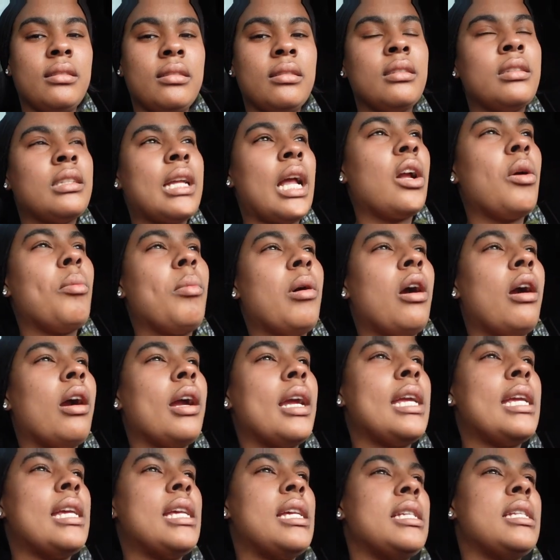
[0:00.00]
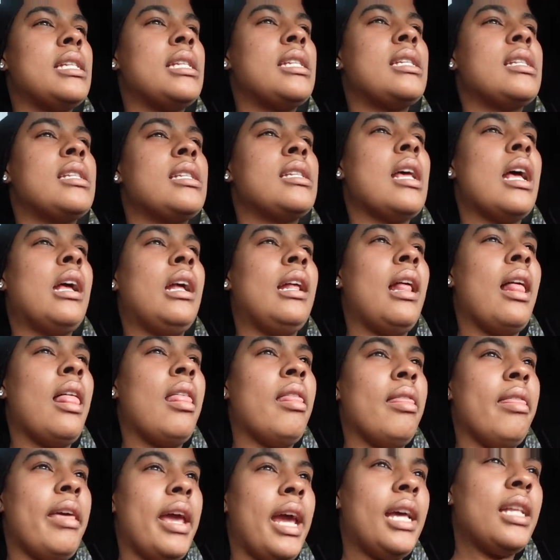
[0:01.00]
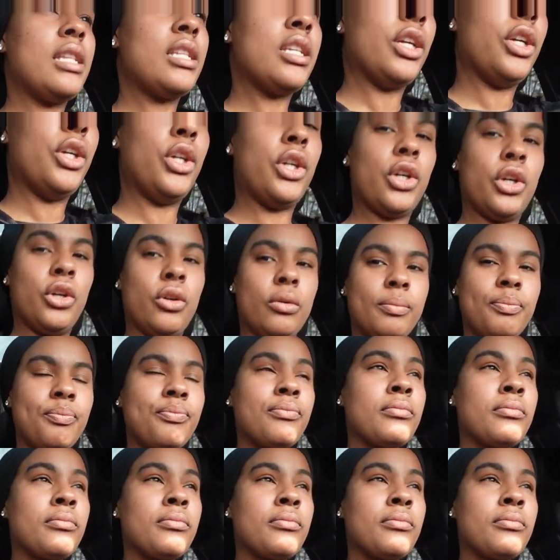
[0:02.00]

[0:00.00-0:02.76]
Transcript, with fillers: Cycle Bar is that girl.